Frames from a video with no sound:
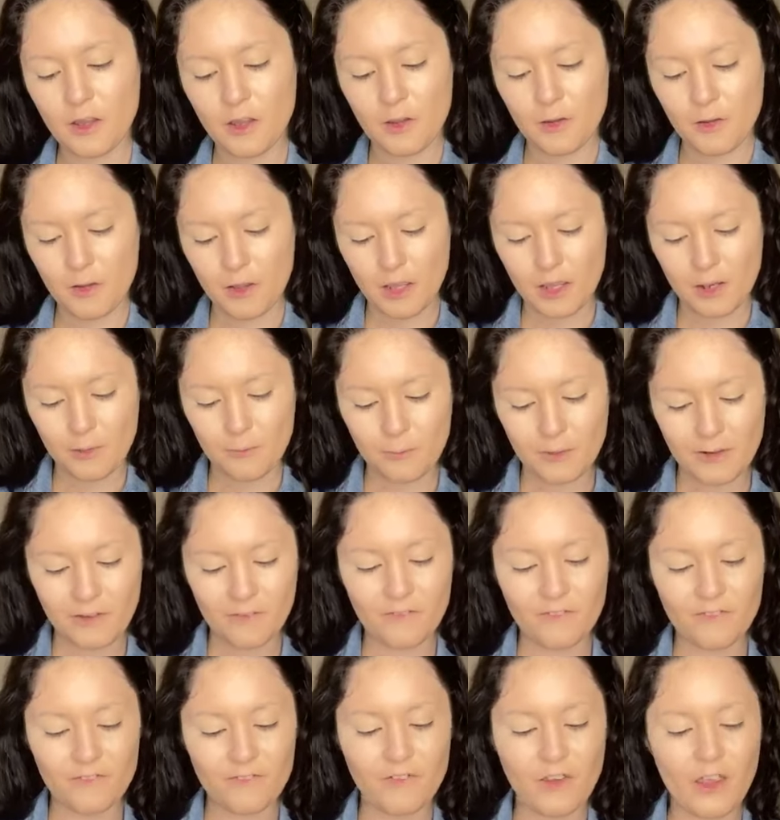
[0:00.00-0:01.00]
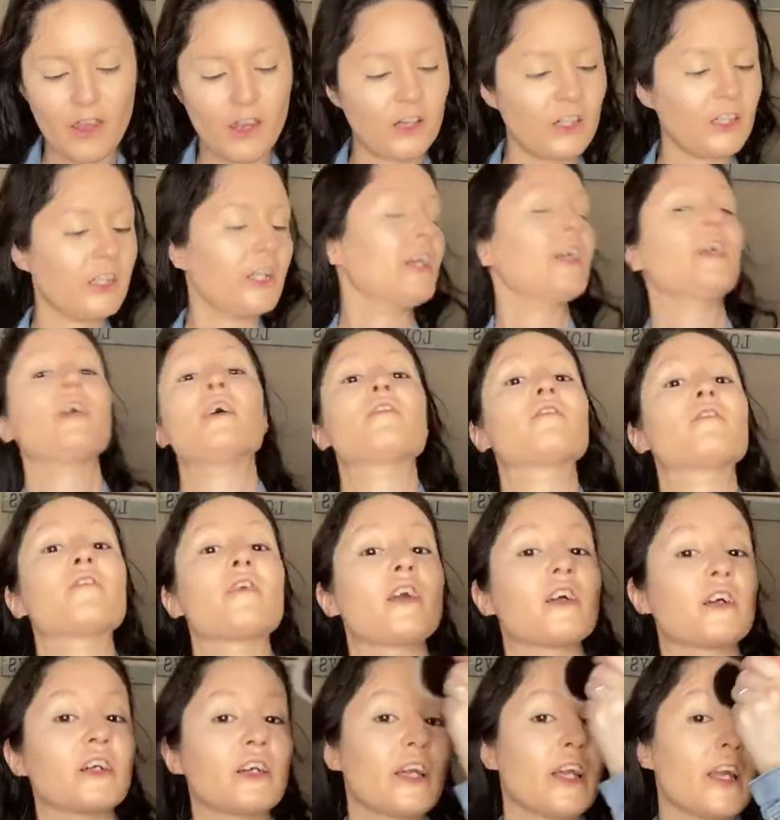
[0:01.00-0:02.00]
and be very,
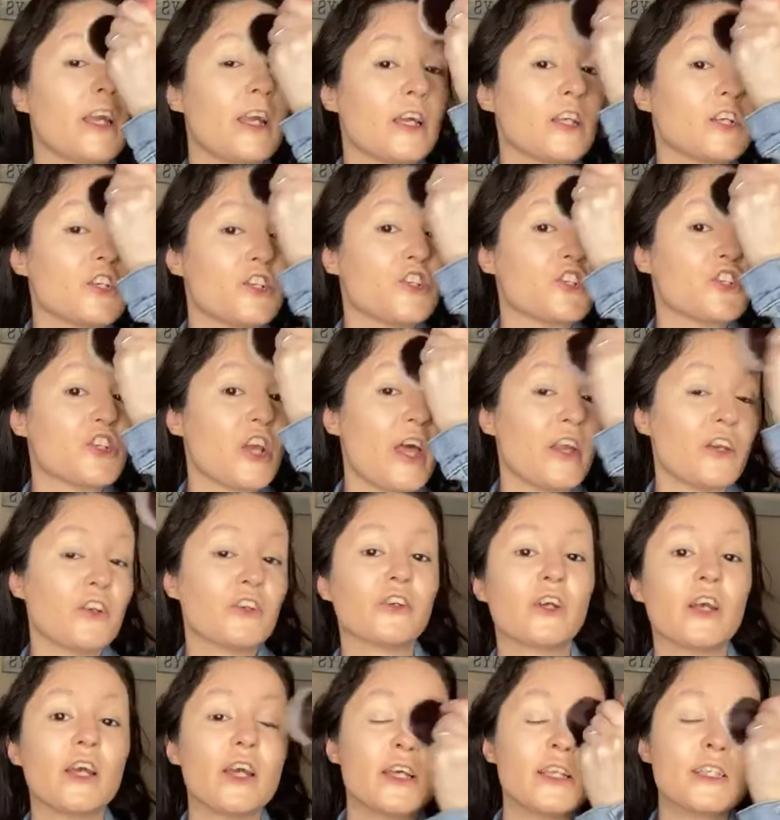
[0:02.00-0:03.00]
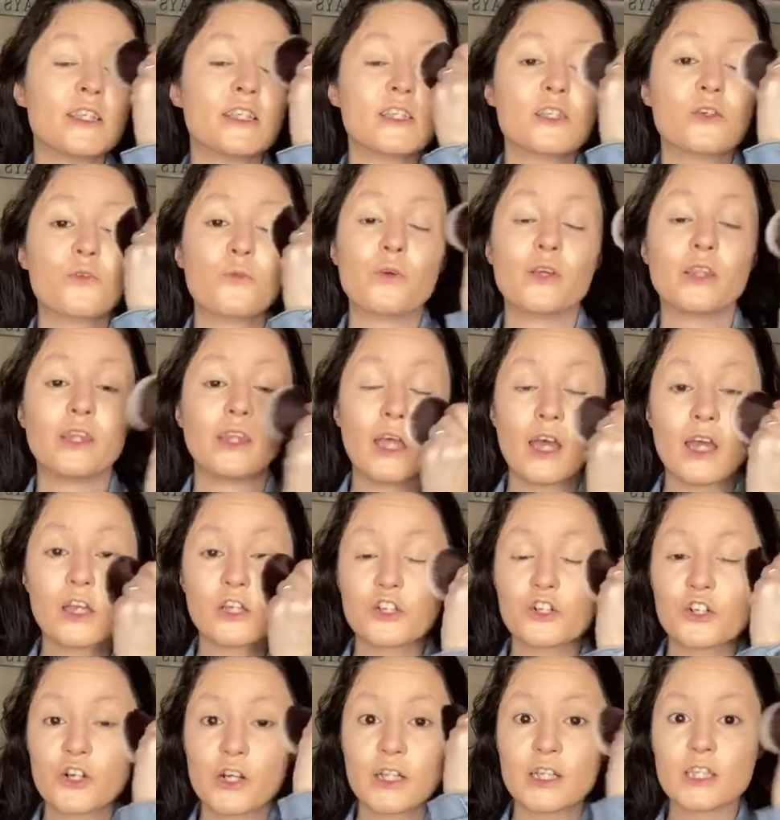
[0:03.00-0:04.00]
very generous with that
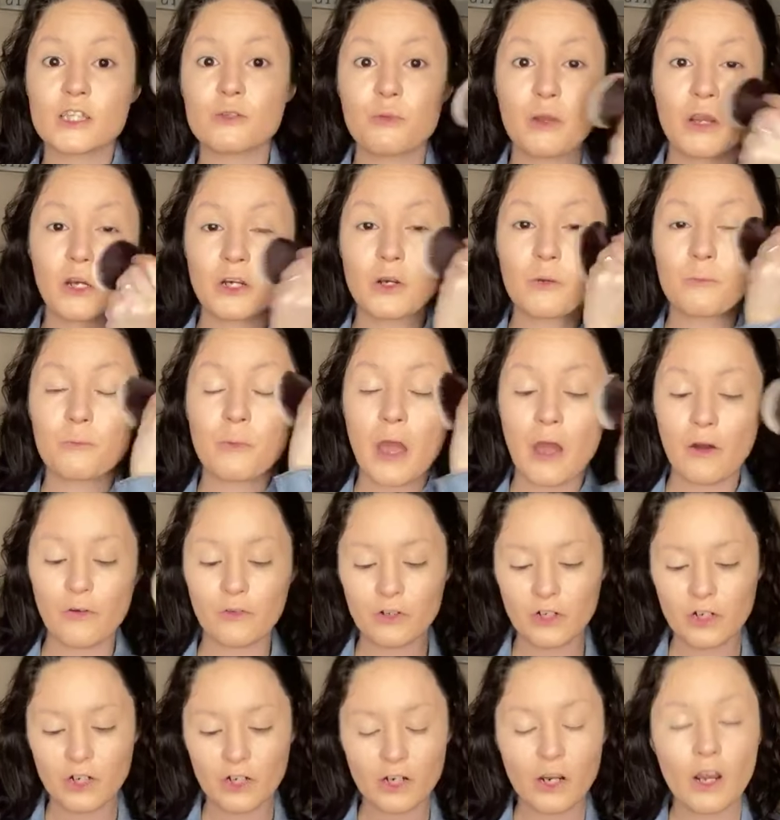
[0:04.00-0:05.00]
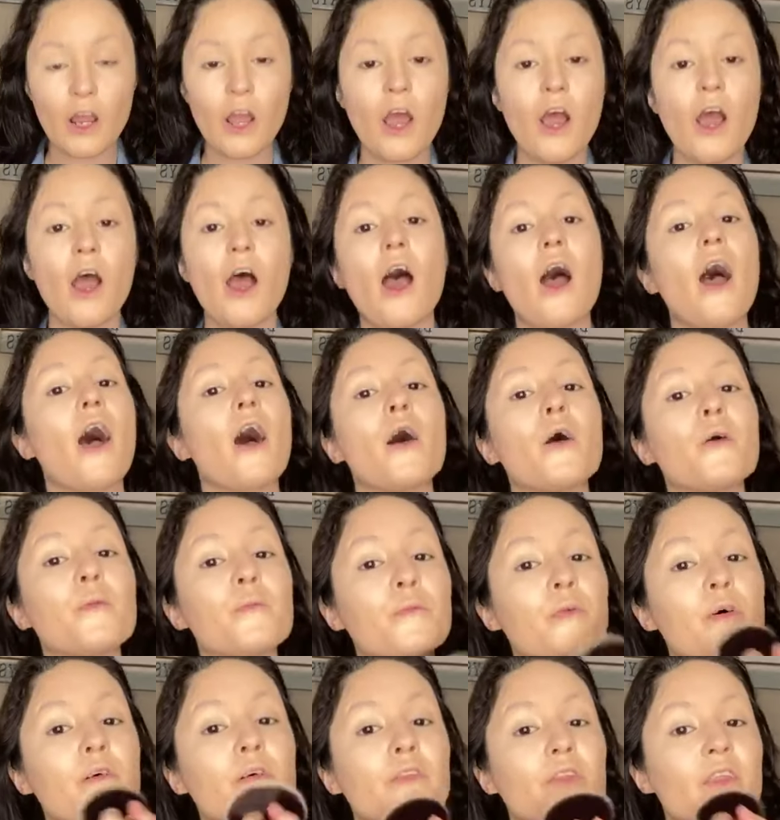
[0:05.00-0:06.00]
transparent powder.
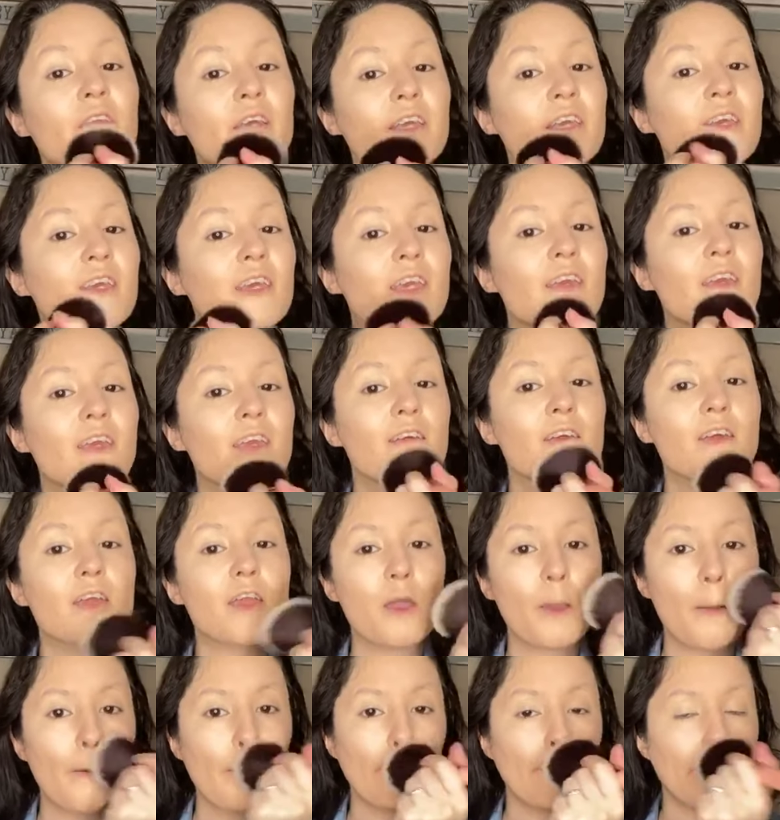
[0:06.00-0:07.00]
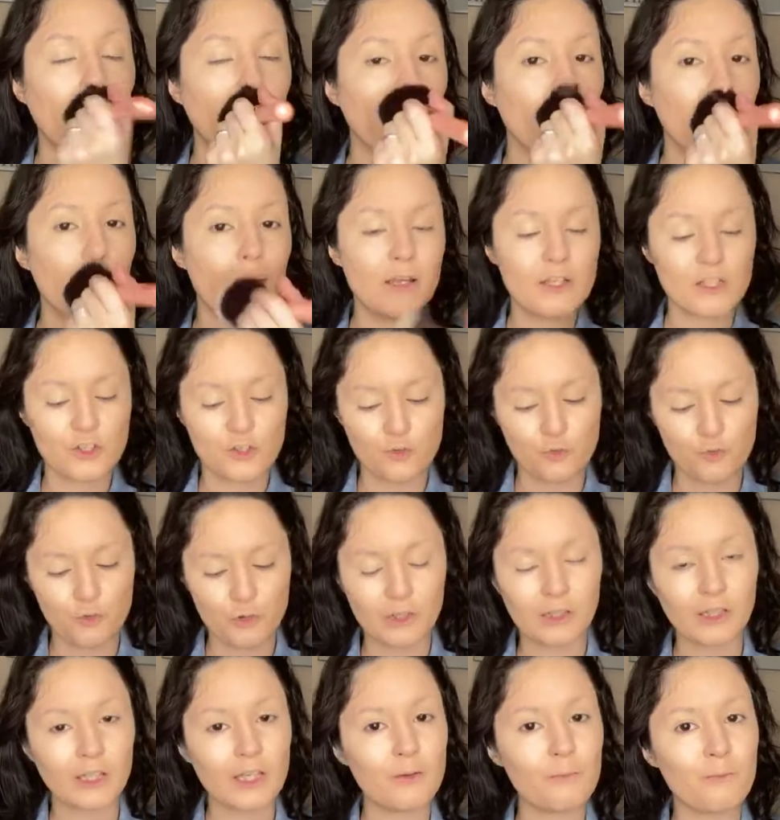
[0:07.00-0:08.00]
The key here is
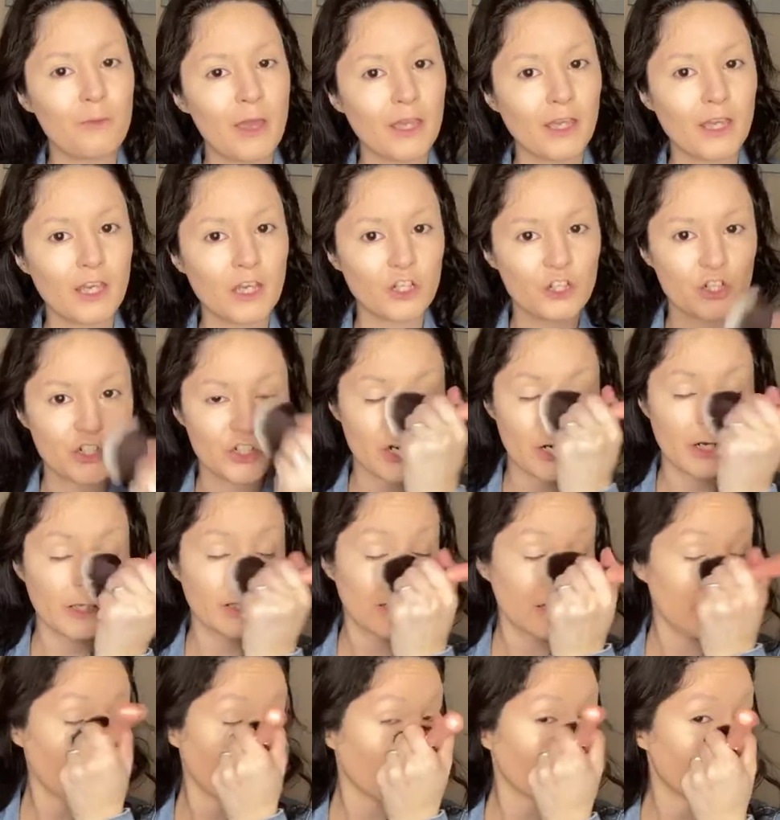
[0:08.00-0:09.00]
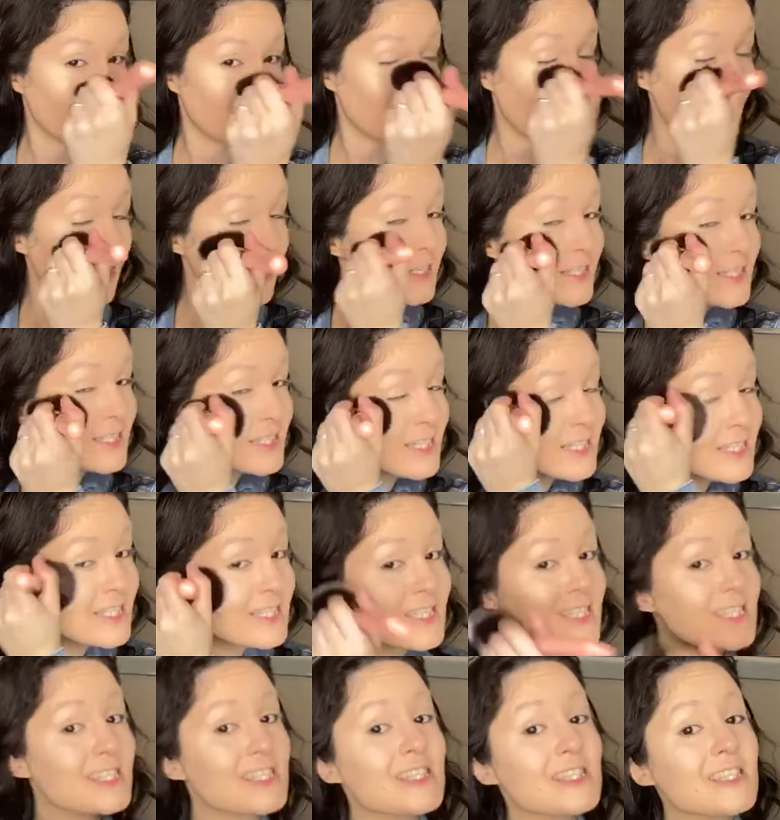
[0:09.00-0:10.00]
really making sure that your face is
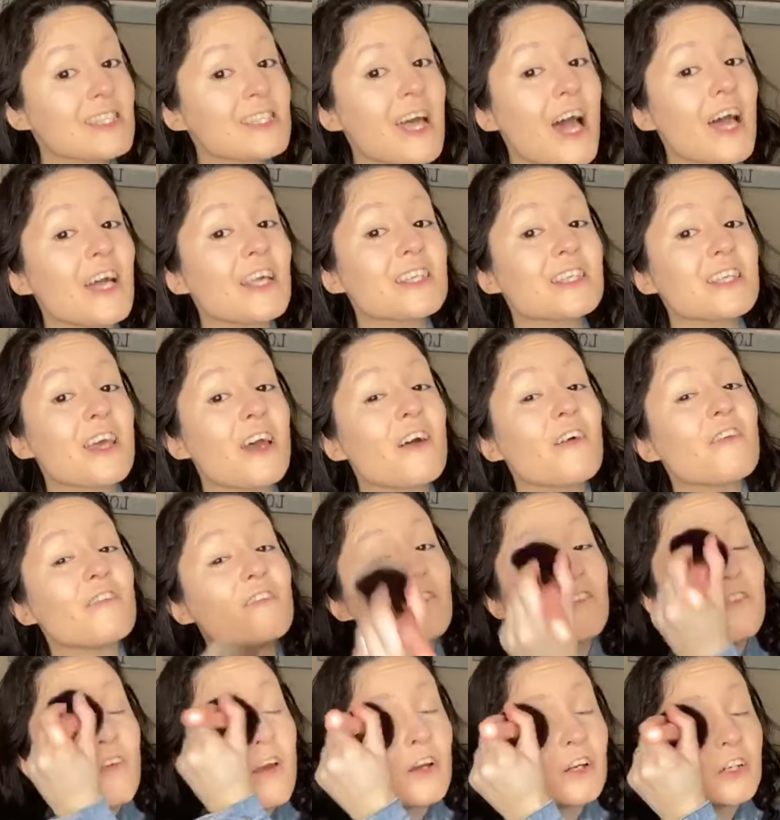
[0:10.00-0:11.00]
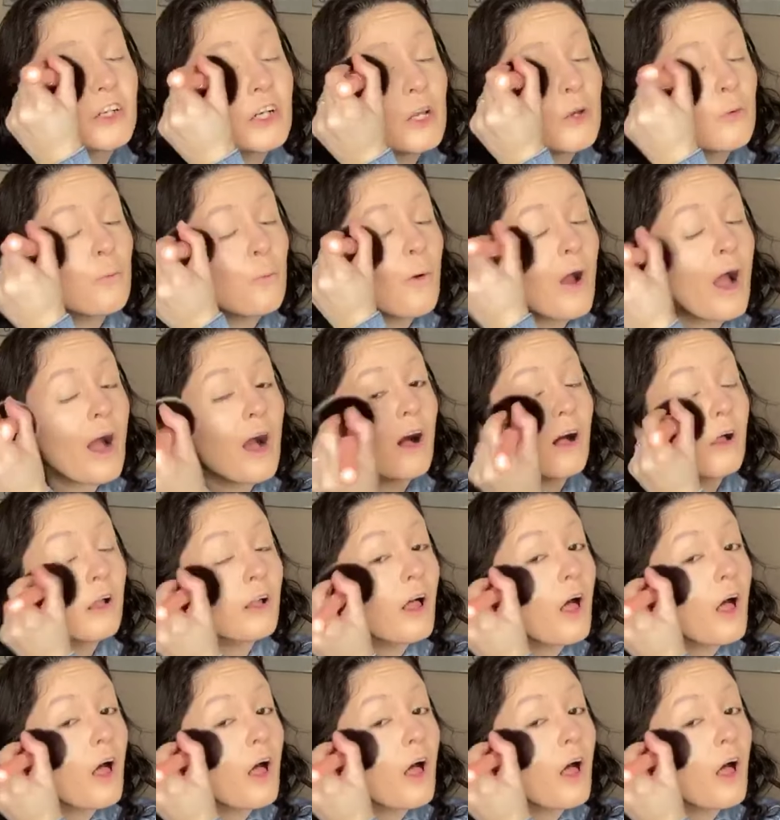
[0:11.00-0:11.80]
set very well,